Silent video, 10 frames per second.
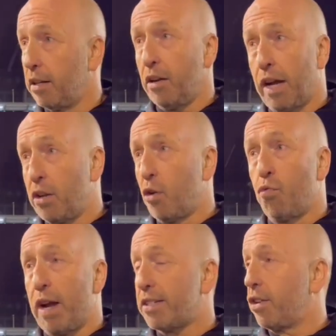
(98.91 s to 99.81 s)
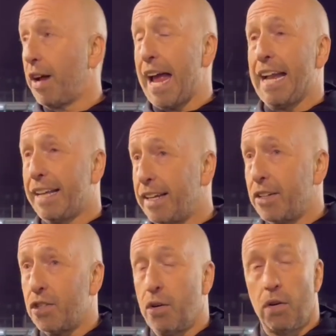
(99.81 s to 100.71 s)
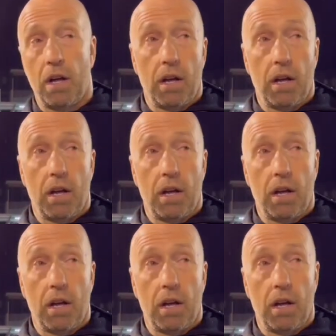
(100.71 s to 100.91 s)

You don't get no rest. You don't get anything at all.